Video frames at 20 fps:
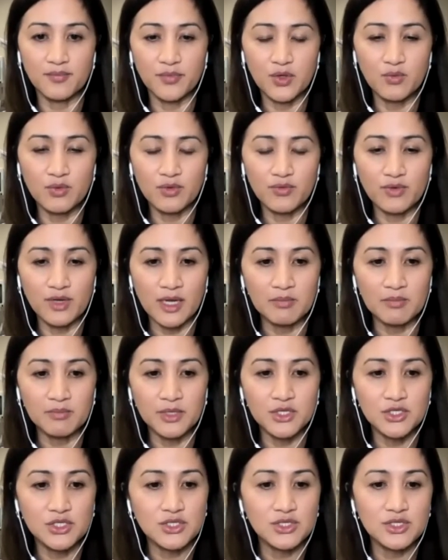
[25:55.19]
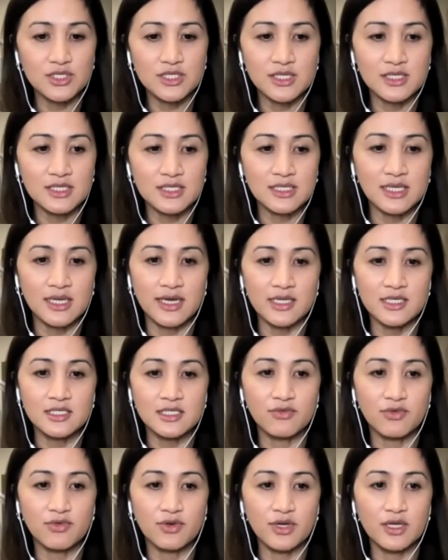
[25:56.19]
we've got pictures and slides
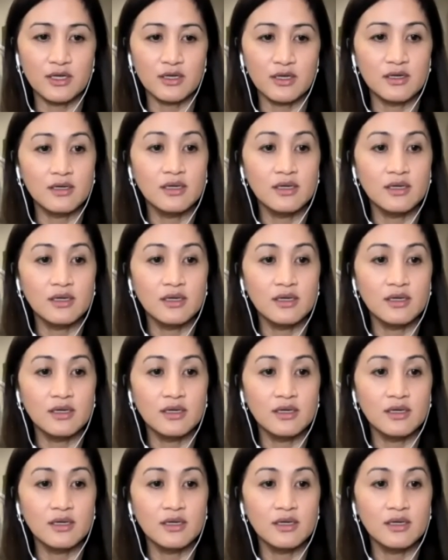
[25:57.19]
for you